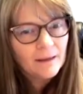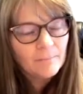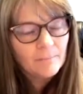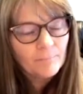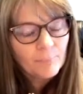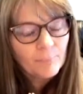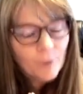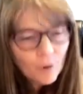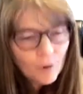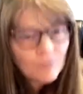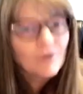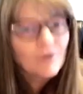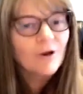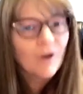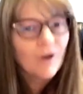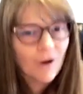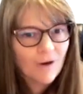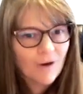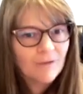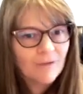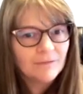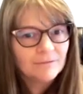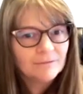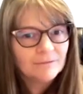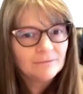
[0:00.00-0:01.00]

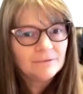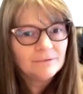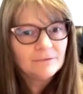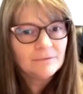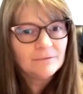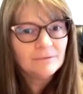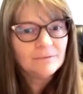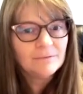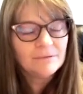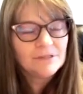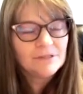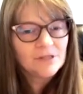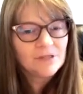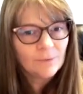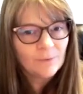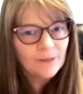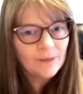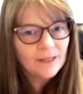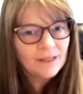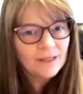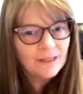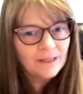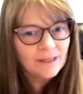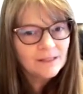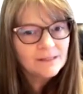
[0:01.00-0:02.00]
protocol. So
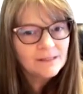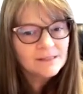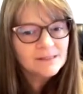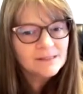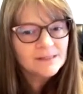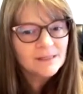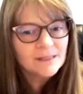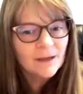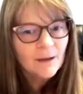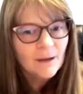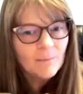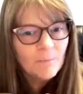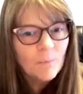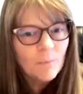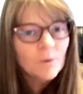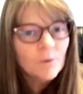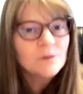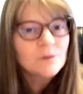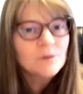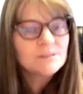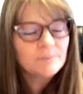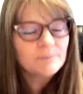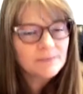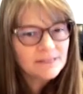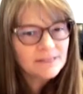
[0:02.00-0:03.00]
it is more
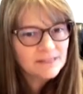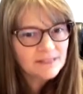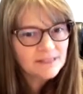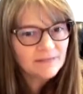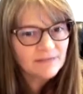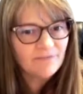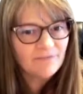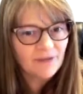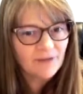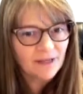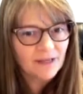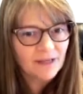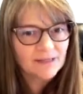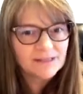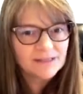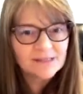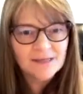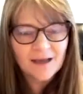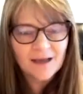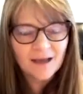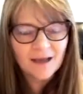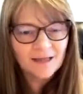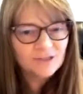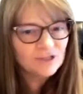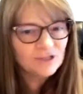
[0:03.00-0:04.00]
specific. It's
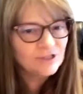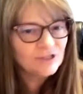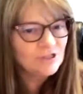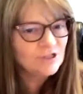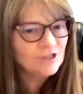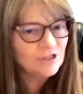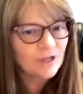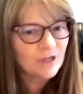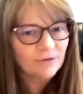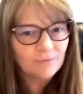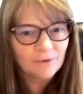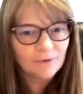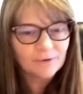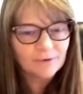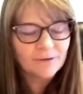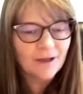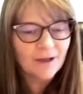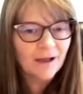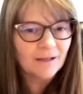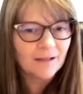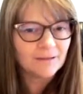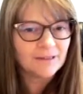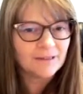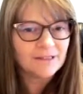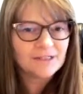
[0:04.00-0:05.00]
not just general
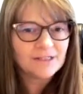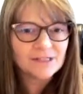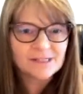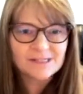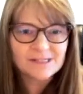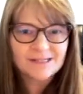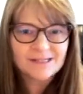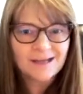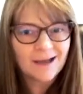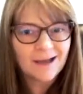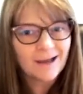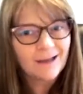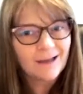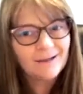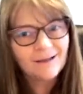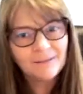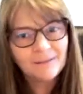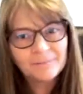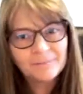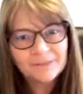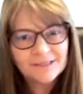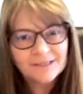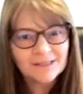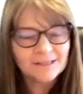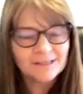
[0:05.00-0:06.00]
knowledge. It's not,
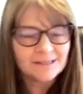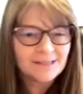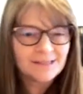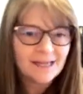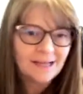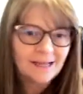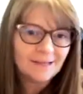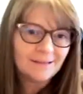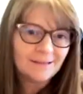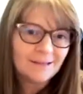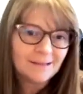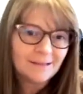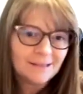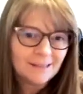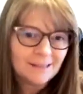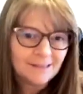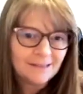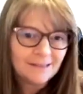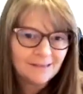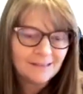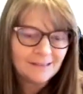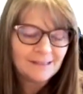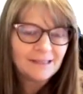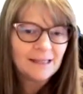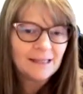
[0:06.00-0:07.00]
I'm just going to take a little here
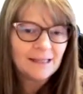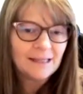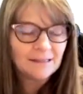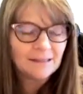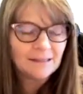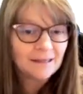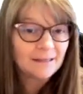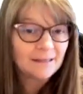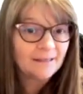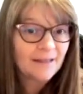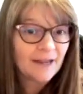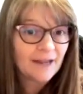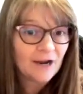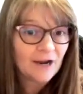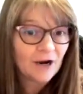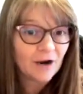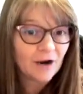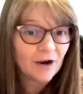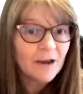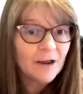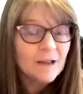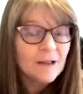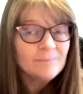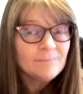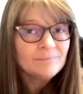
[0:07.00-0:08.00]
and a little
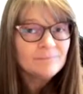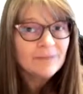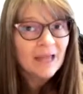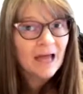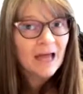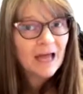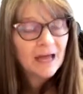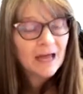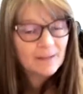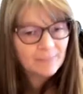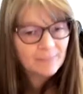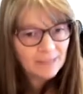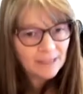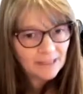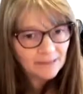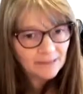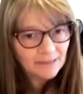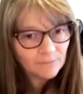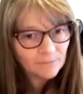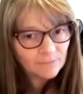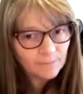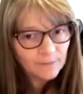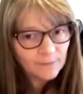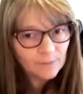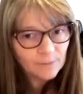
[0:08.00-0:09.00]
there.
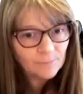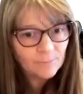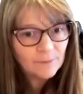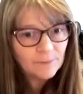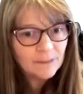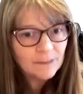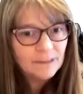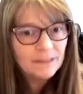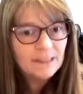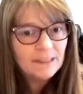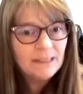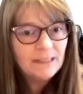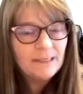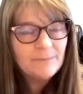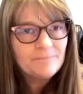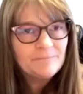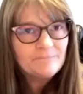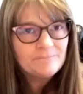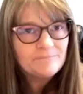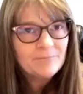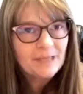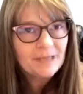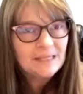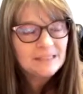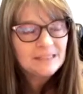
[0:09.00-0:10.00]
It really
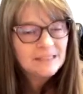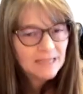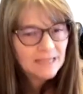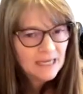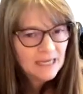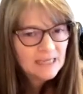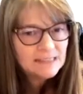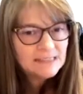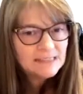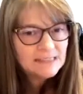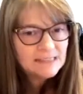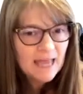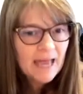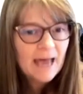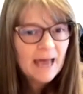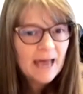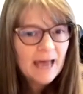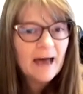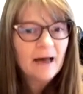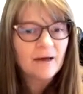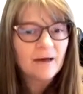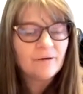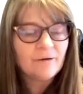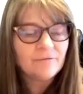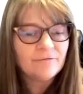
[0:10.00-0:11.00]
does
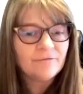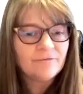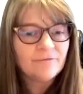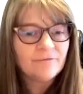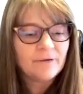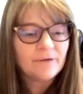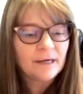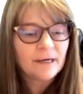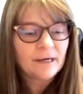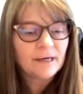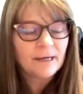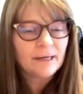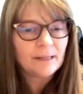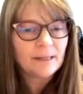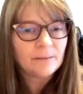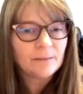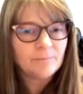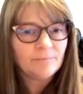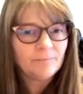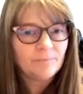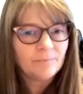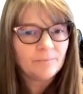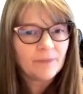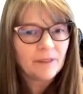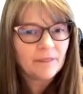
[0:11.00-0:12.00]
have
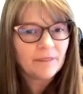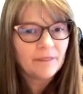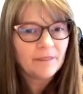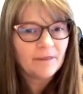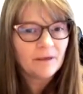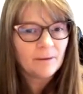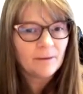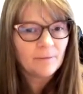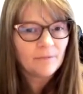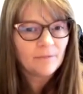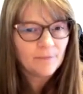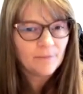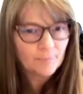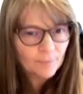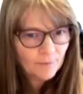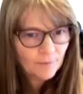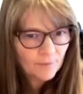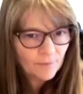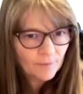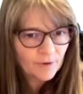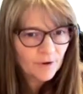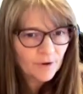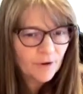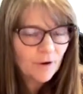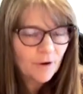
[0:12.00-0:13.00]
the
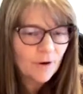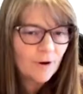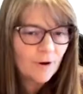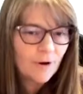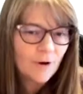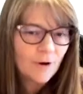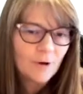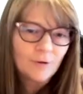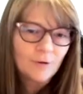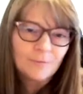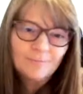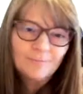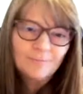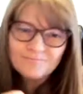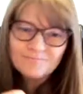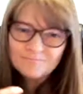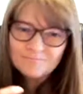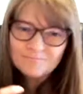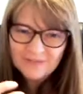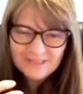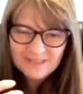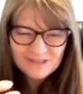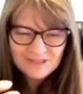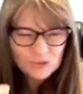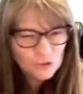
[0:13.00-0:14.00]
protocol
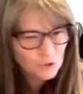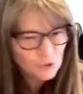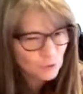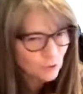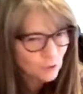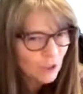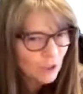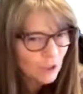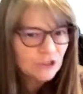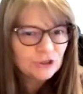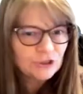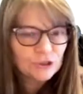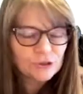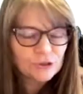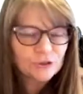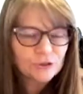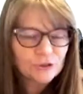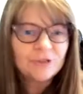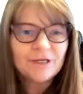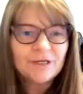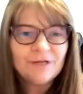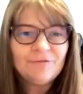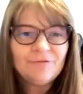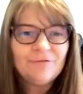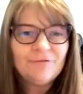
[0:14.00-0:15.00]

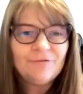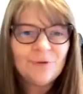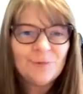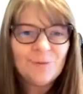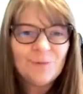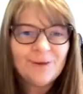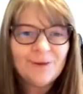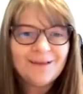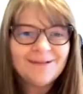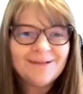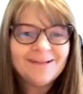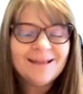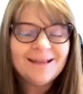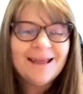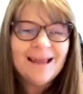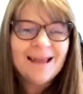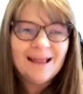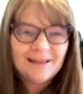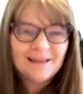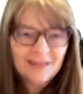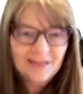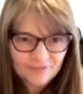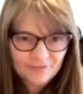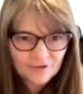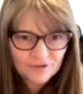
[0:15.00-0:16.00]
structure, if you will.
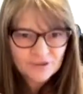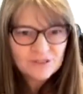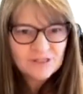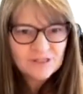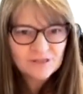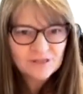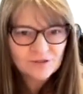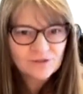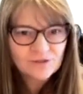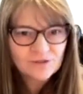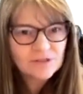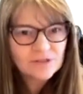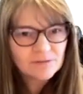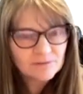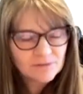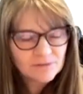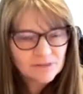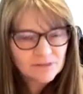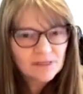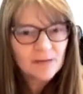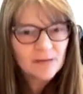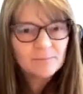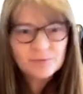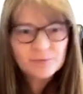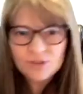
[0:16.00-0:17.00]
Like there's
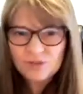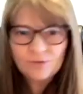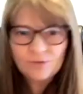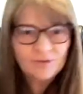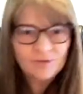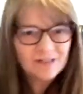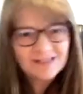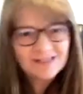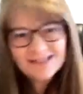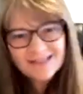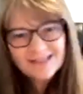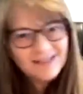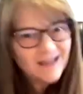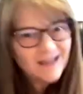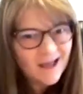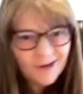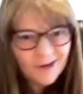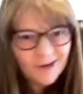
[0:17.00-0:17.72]
some students it's not